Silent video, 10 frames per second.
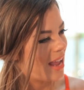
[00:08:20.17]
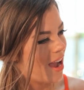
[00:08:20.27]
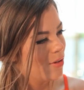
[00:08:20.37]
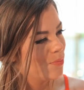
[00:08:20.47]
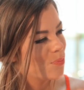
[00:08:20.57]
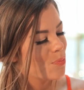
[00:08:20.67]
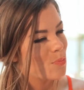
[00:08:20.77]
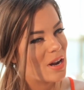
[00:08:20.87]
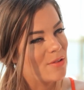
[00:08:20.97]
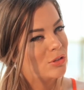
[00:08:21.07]
now,
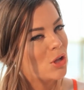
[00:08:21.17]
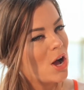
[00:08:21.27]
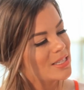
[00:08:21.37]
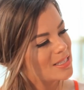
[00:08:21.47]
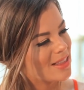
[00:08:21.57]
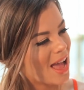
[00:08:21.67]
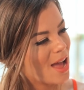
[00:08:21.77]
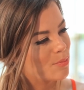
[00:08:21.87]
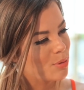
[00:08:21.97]
but I've lost that